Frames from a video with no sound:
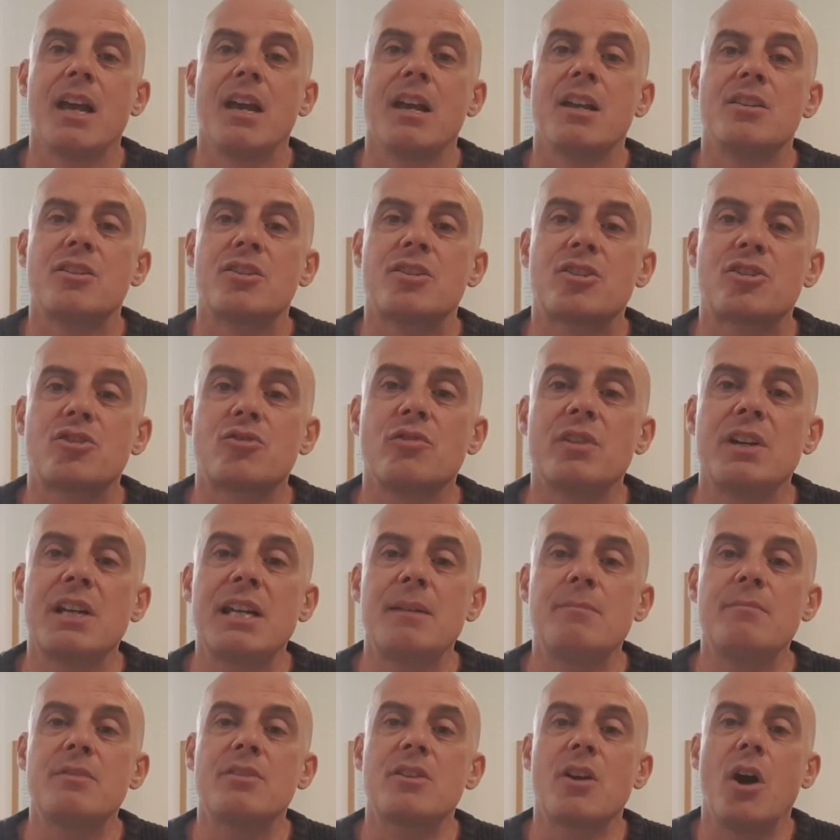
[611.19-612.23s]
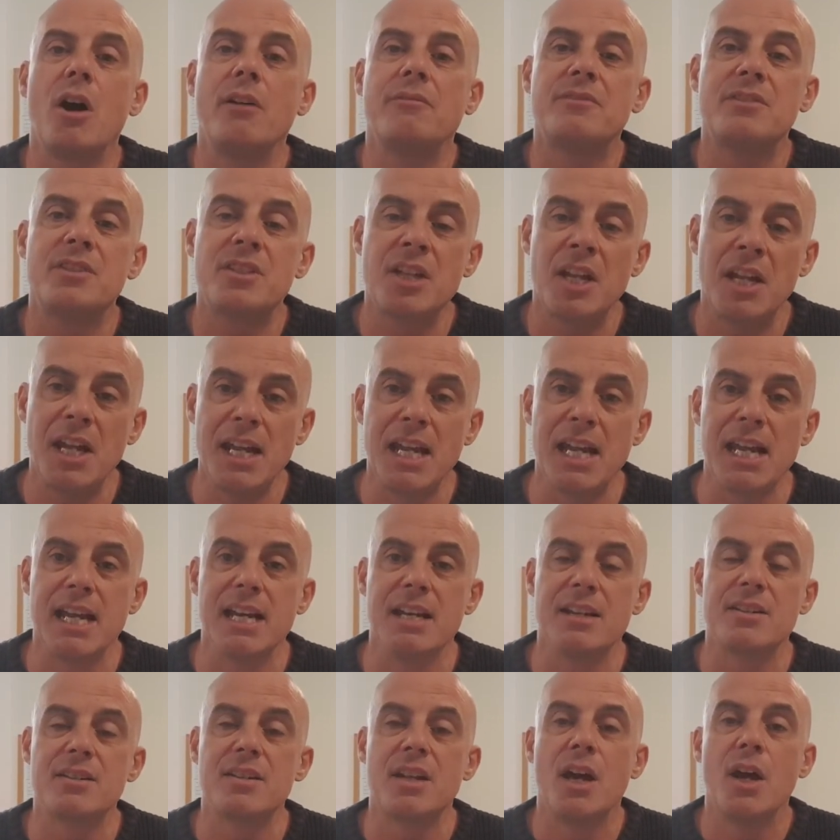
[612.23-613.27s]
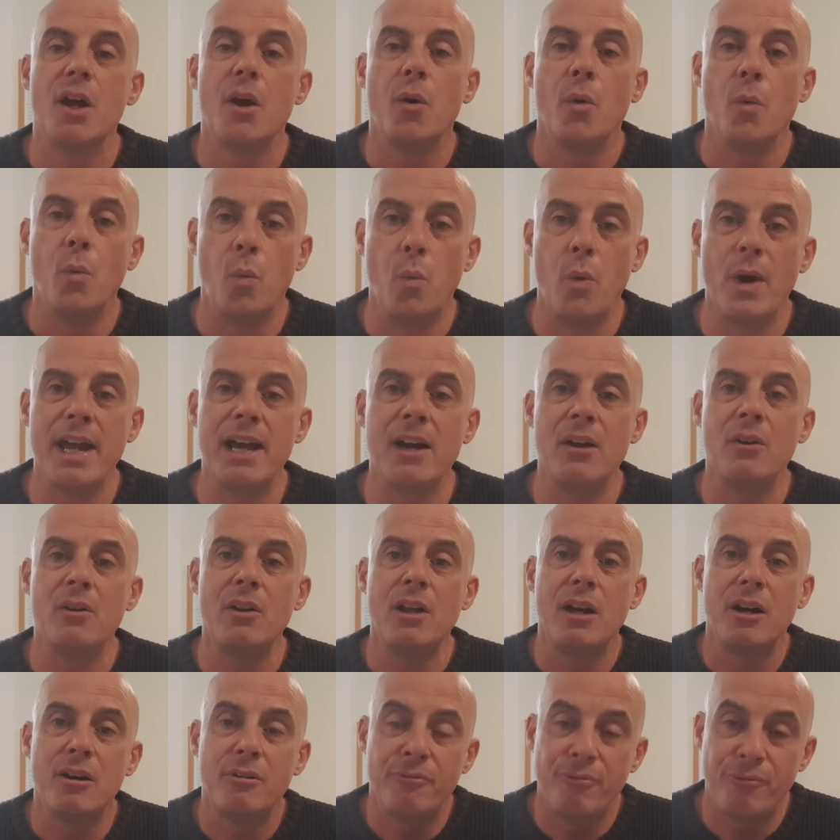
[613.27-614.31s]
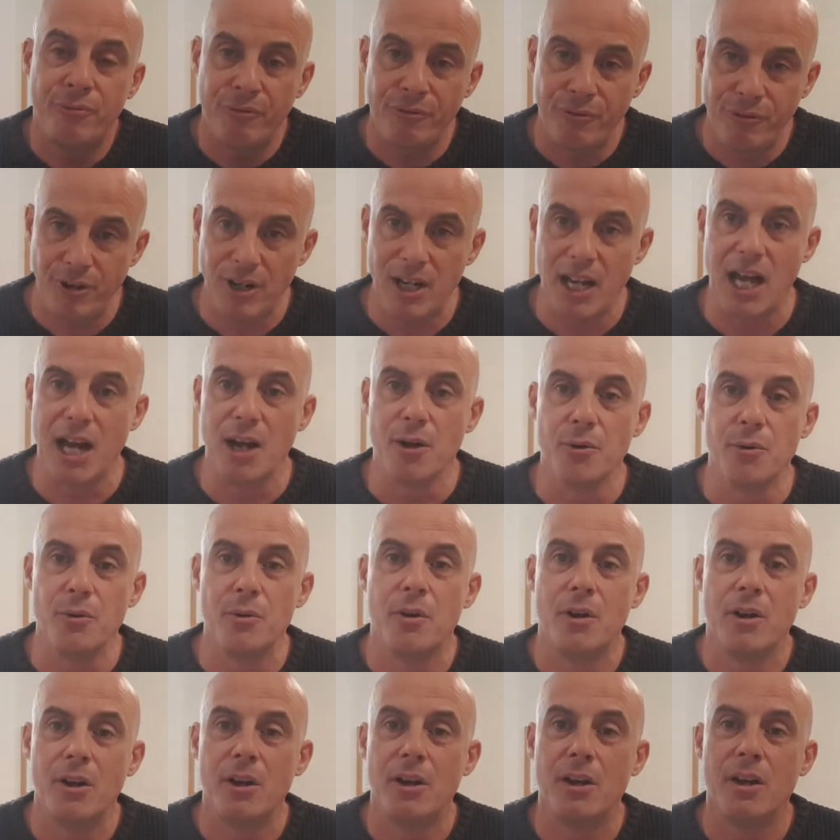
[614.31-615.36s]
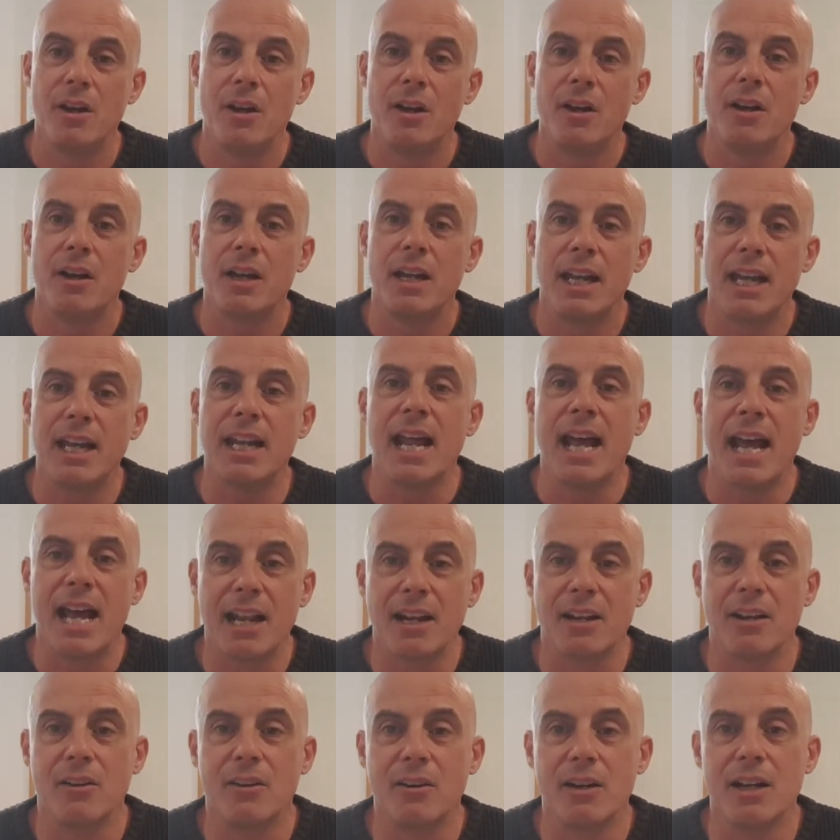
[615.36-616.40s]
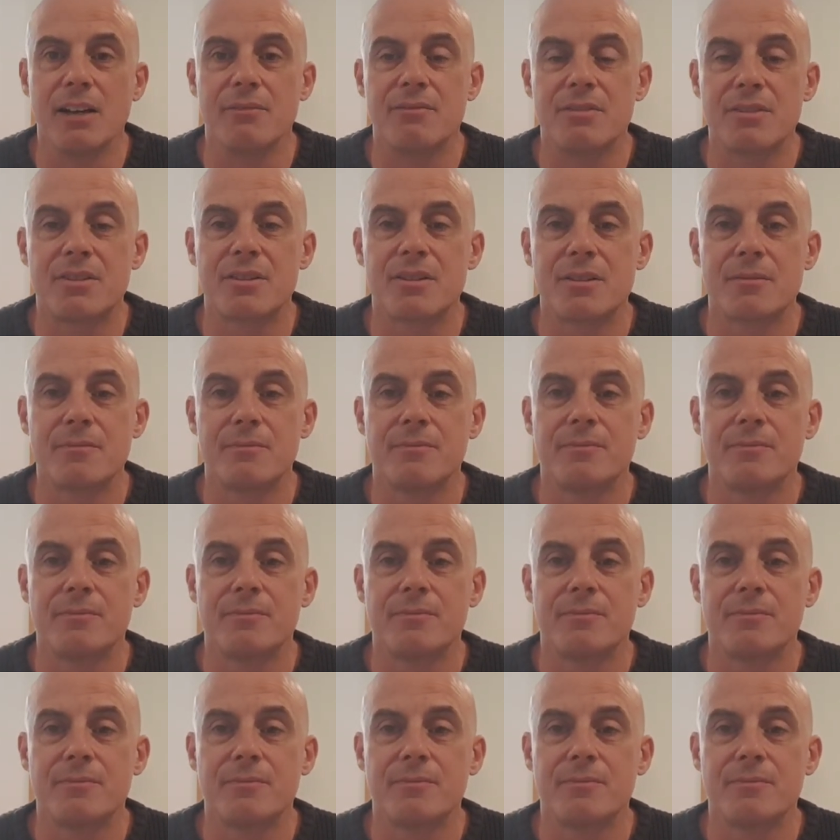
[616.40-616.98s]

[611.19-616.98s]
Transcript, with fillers: Streams of tears will flow in our lives.